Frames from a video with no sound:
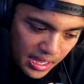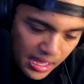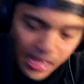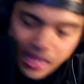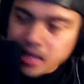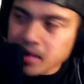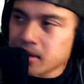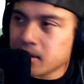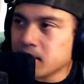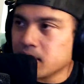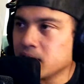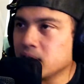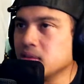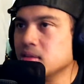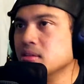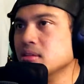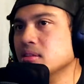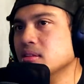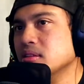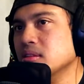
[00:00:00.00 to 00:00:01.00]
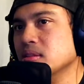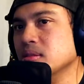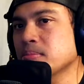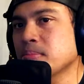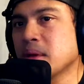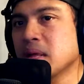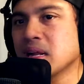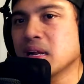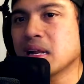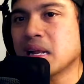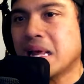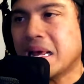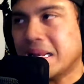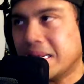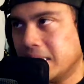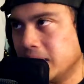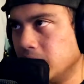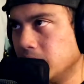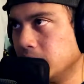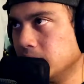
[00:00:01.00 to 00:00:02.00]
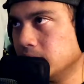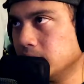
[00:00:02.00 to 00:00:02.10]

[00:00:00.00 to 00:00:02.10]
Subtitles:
in Mililani